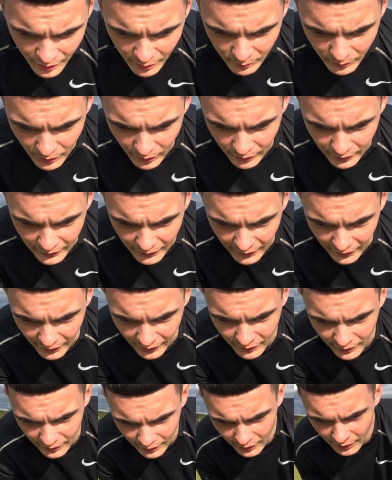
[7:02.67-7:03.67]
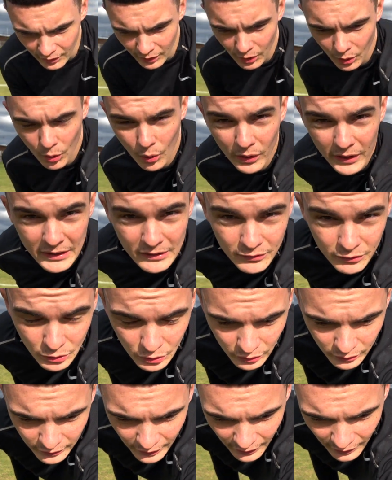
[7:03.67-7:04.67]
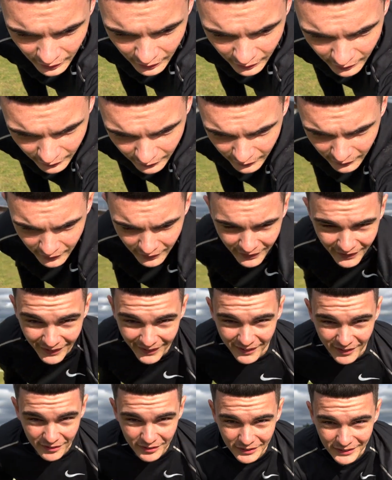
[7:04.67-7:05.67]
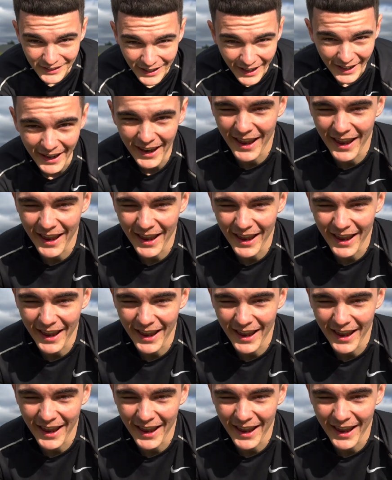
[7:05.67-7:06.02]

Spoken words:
but yeah, quality's good. Let's keep going.